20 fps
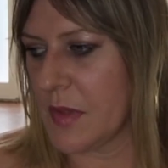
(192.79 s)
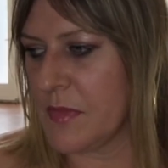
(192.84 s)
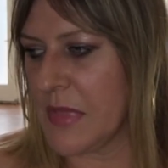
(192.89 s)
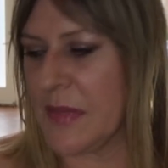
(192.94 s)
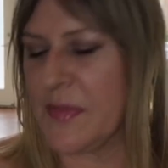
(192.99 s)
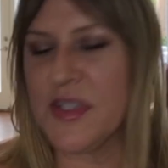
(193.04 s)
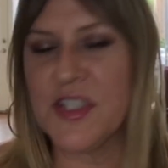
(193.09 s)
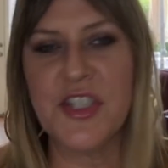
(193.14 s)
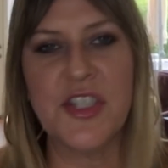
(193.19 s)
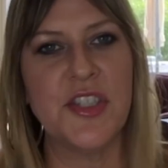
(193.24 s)

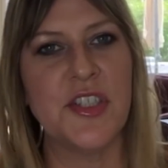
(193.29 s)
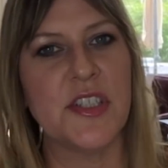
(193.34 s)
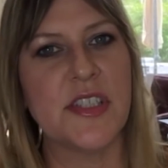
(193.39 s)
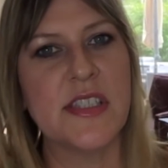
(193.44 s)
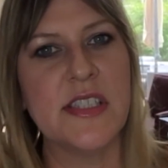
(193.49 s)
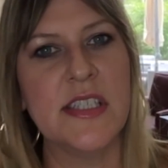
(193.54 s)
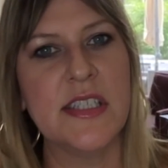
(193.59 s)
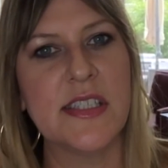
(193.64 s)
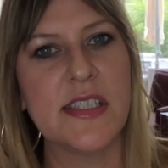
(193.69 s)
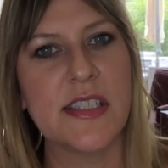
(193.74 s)
Maybe she
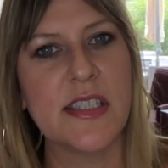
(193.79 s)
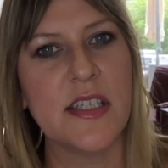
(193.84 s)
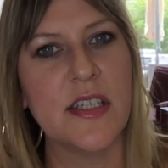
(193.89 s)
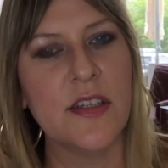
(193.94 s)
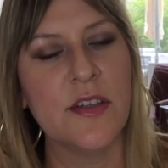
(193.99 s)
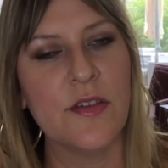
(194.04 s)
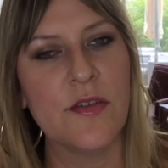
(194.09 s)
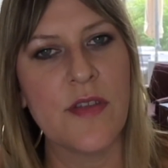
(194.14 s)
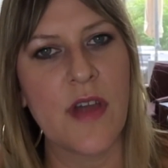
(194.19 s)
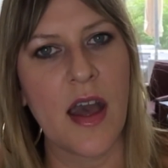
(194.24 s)
just needs to
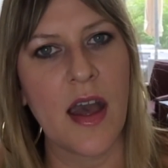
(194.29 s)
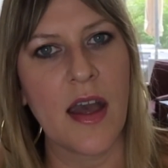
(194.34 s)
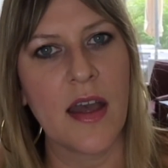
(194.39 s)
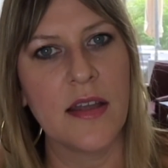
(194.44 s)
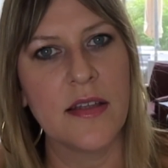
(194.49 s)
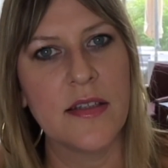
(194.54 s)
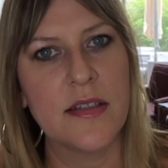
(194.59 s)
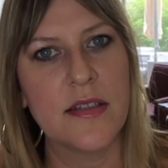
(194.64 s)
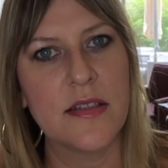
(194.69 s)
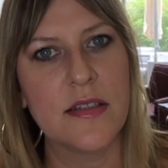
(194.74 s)
hear
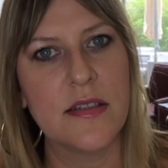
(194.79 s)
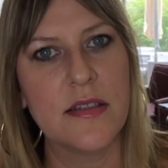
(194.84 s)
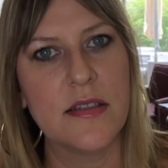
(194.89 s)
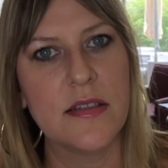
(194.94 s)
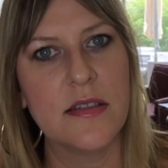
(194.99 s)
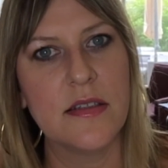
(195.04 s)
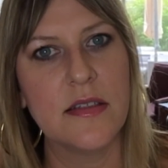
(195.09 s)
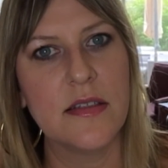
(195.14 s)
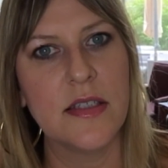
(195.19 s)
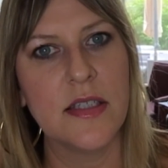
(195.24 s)
that,
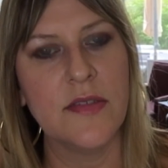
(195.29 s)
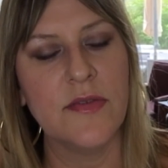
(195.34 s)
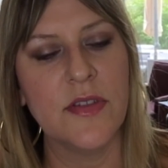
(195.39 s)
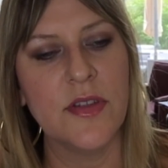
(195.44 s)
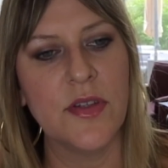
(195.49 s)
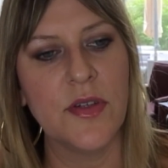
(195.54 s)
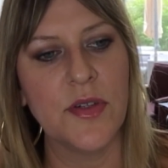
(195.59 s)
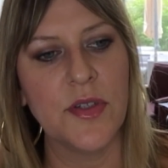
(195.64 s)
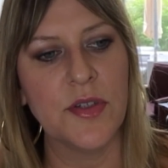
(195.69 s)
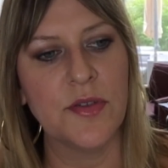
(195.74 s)

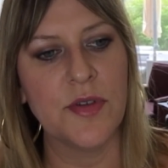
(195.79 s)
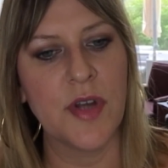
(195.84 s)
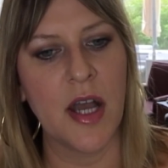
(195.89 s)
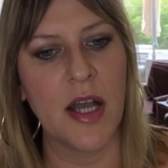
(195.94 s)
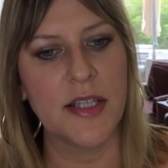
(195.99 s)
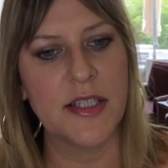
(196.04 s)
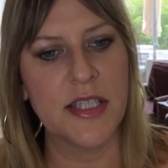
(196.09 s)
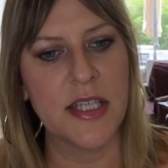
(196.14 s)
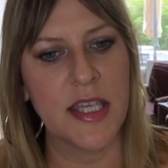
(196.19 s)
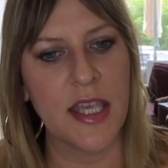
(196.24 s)
even though you're
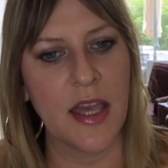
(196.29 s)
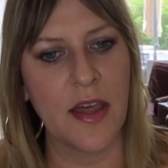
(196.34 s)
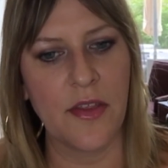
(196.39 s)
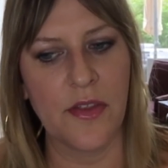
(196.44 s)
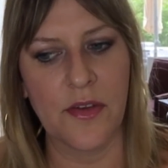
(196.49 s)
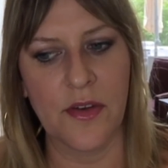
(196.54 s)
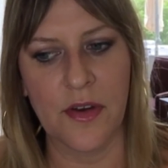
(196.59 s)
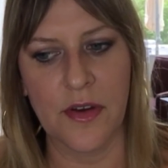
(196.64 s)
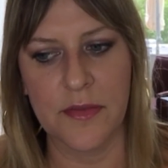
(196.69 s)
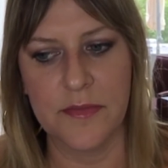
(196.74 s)
not
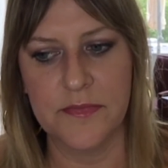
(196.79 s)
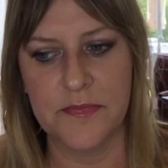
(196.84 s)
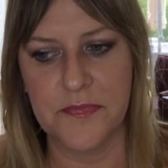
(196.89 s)
together.